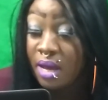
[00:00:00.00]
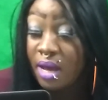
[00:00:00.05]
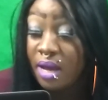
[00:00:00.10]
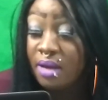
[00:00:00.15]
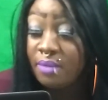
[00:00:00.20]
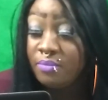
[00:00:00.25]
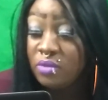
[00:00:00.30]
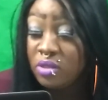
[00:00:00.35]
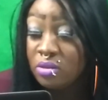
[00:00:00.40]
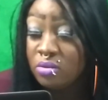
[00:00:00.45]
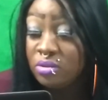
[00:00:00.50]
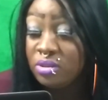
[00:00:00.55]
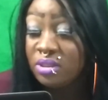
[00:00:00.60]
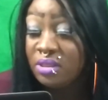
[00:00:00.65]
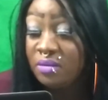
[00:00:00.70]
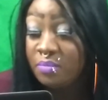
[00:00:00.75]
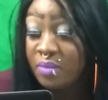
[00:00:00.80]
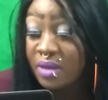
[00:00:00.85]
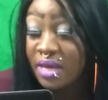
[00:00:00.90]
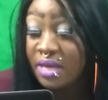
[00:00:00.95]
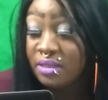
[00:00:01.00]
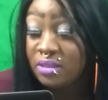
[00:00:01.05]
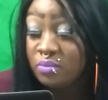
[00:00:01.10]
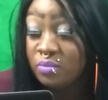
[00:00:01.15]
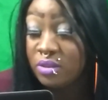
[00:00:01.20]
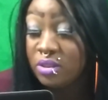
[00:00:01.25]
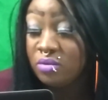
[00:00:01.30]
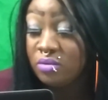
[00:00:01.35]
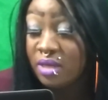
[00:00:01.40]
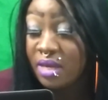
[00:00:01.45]
I'm usually best
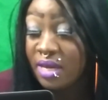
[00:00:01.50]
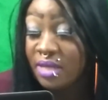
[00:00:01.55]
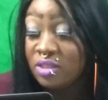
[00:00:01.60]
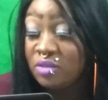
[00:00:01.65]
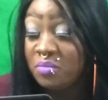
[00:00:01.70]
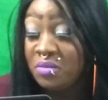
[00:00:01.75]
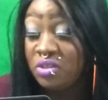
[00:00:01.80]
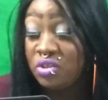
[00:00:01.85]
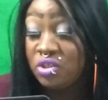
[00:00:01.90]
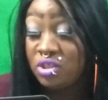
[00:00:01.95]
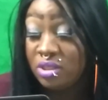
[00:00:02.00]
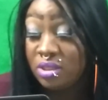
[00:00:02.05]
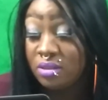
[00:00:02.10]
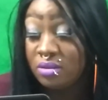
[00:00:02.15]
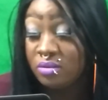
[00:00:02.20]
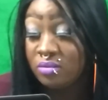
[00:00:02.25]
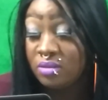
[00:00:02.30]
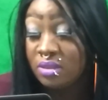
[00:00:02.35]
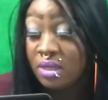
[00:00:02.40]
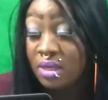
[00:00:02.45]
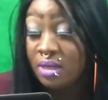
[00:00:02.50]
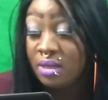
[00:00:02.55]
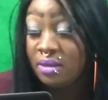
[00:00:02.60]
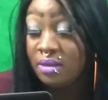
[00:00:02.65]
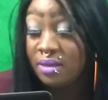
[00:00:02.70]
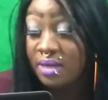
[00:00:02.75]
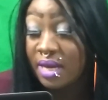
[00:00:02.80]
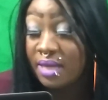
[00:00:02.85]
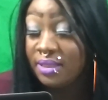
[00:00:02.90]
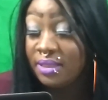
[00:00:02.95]
when you catch me chilled,
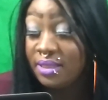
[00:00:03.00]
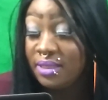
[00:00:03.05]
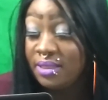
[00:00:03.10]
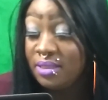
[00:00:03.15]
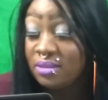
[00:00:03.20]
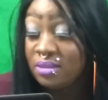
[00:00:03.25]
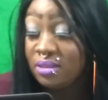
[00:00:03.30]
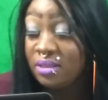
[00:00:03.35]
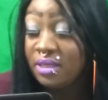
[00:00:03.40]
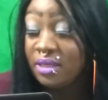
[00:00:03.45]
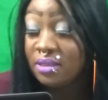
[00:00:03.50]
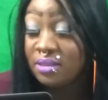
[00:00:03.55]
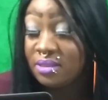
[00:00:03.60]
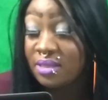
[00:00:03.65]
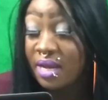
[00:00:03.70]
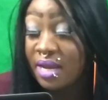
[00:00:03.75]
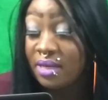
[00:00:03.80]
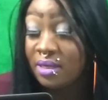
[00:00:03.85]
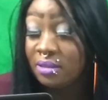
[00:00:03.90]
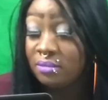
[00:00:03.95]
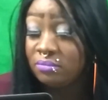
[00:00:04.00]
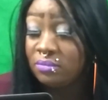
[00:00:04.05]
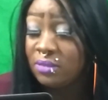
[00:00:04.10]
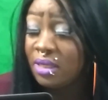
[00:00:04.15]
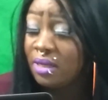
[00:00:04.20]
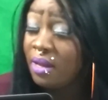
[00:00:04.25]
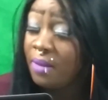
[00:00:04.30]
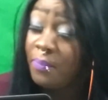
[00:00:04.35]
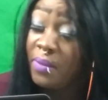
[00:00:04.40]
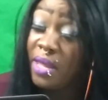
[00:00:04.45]
not easily excited,
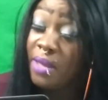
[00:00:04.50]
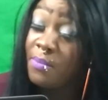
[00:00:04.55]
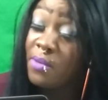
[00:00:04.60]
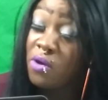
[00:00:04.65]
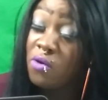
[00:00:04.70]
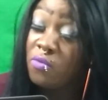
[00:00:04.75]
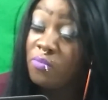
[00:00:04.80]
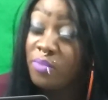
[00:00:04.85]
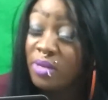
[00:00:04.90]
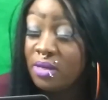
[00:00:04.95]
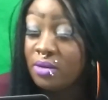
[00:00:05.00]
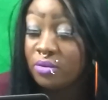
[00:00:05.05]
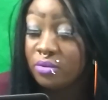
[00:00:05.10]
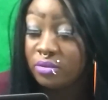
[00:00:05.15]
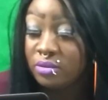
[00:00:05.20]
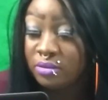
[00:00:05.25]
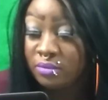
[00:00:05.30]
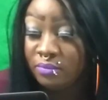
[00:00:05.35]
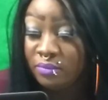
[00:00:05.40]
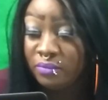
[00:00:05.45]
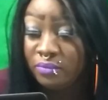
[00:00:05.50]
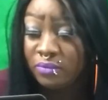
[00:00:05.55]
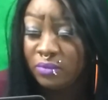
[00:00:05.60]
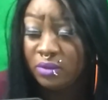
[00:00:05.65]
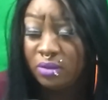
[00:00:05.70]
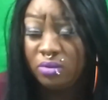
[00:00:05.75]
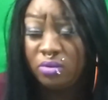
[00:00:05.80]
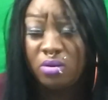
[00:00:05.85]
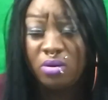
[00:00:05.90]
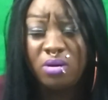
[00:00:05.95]
and I pay my own bills.
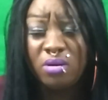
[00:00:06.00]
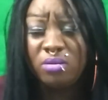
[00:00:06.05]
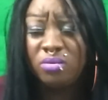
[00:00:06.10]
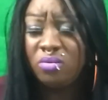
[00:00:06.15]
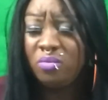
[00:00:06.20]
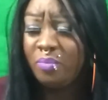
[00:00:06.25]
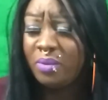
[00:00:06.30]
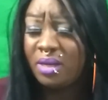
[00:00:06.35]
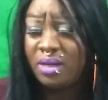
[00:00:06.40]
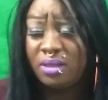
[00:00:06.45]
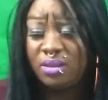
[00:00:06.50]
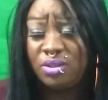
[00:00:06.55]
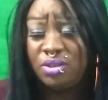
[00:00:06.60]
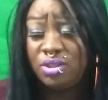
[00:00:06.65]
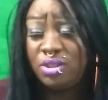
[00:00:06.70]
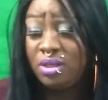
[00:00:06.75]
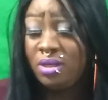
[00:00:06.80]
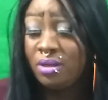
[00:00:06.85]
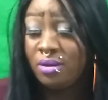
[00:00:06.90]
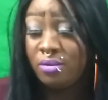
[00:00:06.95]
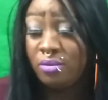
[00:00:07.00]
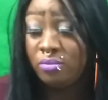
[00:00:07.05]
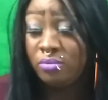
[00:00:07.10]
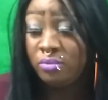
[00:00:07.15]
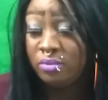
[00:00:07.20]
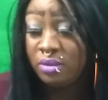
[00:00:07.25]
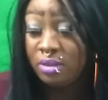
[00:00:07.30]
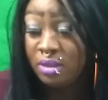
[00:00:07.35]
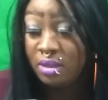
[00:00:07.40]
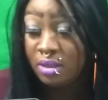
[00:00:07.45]
Girl, you better chill.
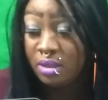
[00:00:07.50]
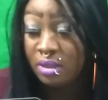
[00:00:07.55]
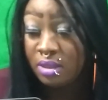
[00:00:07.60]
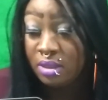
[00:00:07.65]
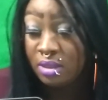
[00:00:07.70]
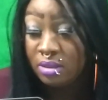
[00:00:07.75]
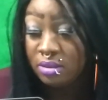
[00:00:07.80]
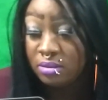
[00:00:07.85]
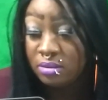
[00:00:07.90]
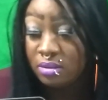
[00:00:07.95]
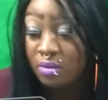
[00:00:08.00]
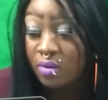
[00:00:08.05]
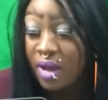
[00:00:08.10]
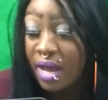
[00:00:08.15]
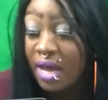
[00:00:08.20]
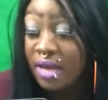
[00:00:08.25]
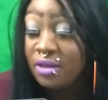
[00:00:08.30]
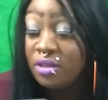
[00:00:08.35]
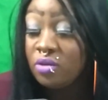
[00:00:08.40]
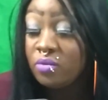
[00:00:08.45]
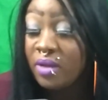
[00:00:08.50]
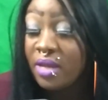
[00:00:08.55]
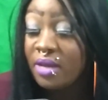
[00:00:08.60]
So how do you